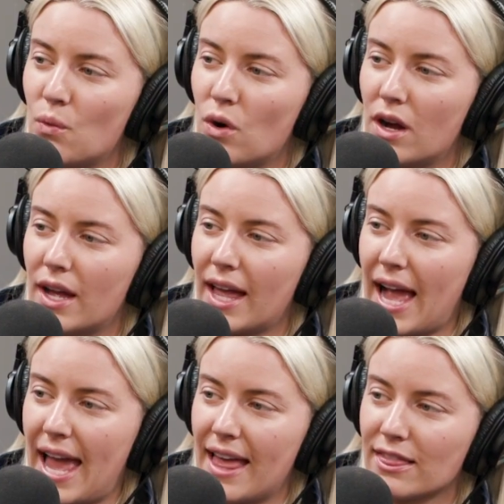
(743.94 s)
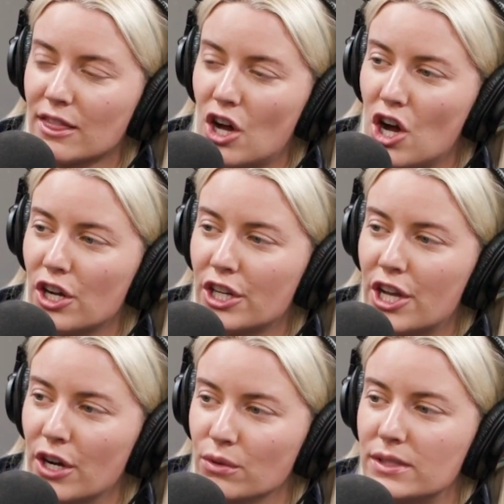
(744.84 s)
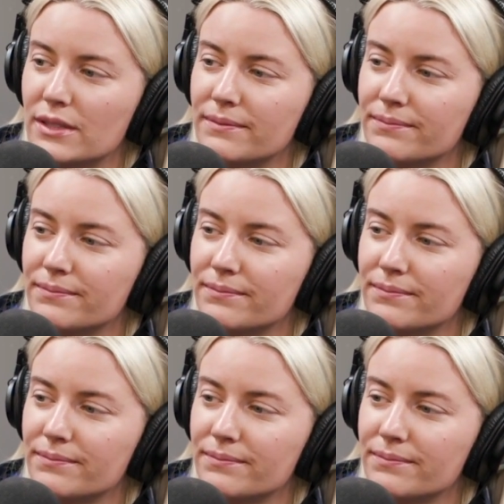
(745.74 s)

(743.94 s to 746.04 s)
want a long coat.